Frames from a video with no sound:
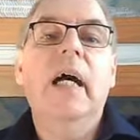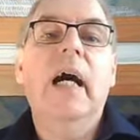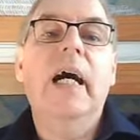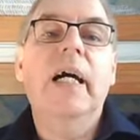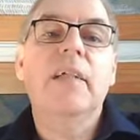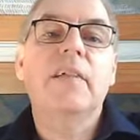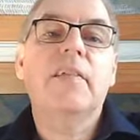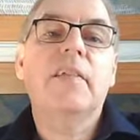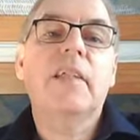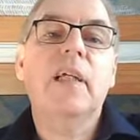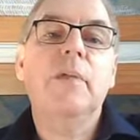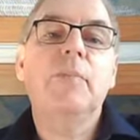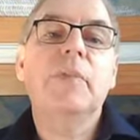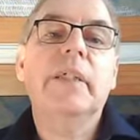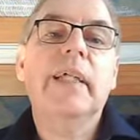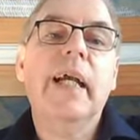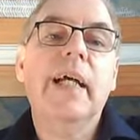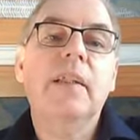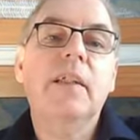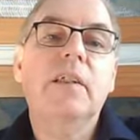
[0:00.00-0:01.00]
As Tim
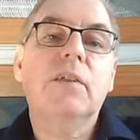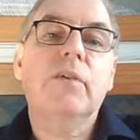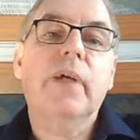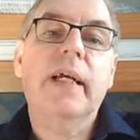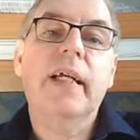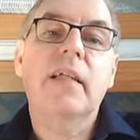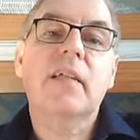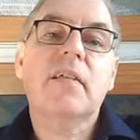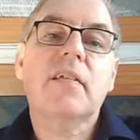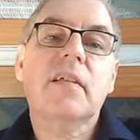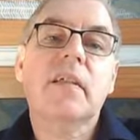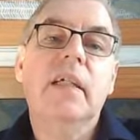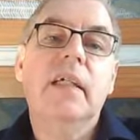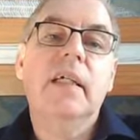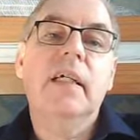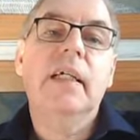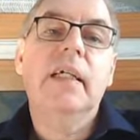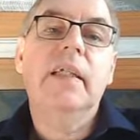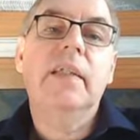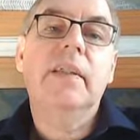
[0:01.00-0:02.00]
Keller writes,
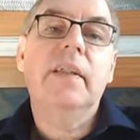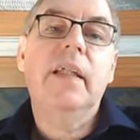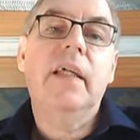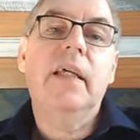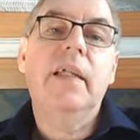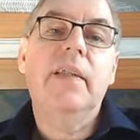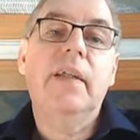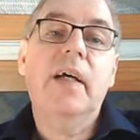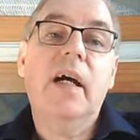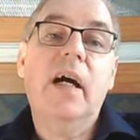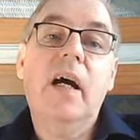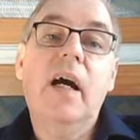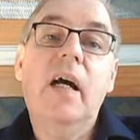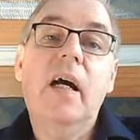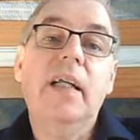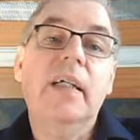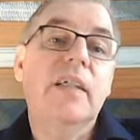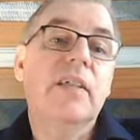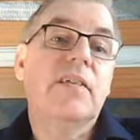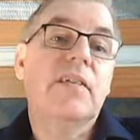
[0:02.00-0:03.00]
the
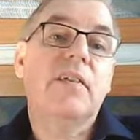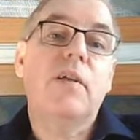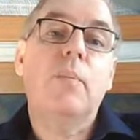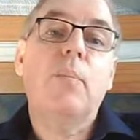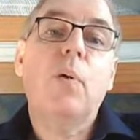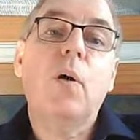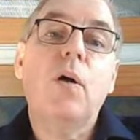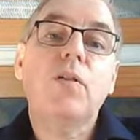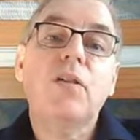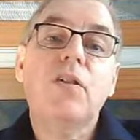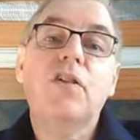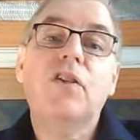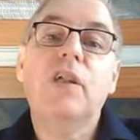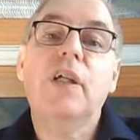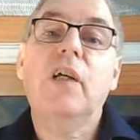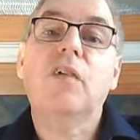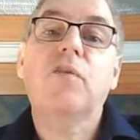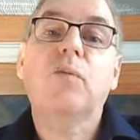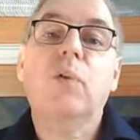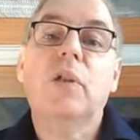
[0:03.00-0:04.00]
heart is the
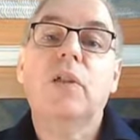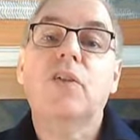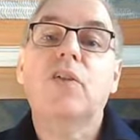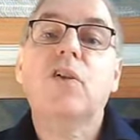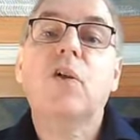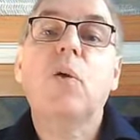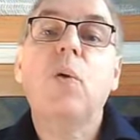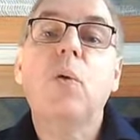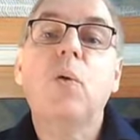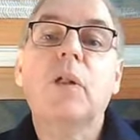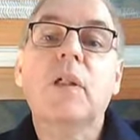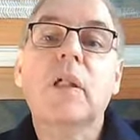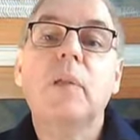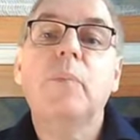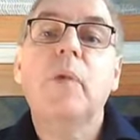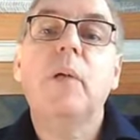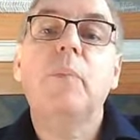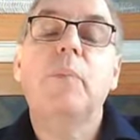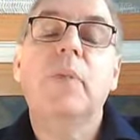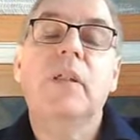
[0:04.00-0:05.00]
repository of one's core
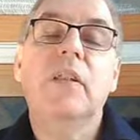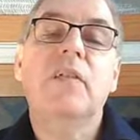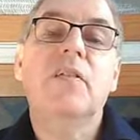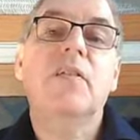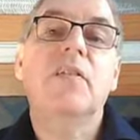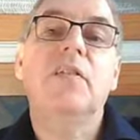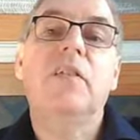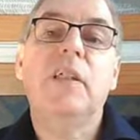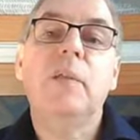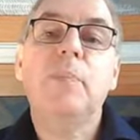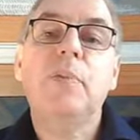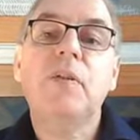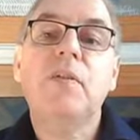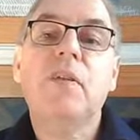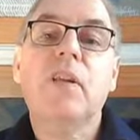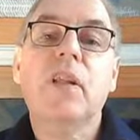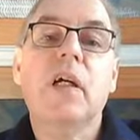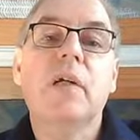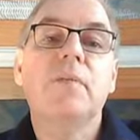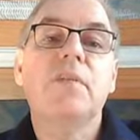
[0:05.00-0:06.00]
commitments,
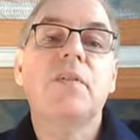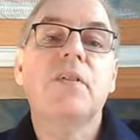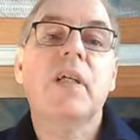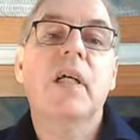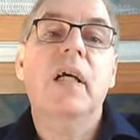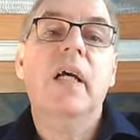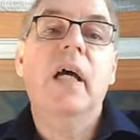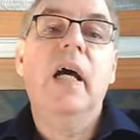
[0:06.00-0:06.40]
deepest loves,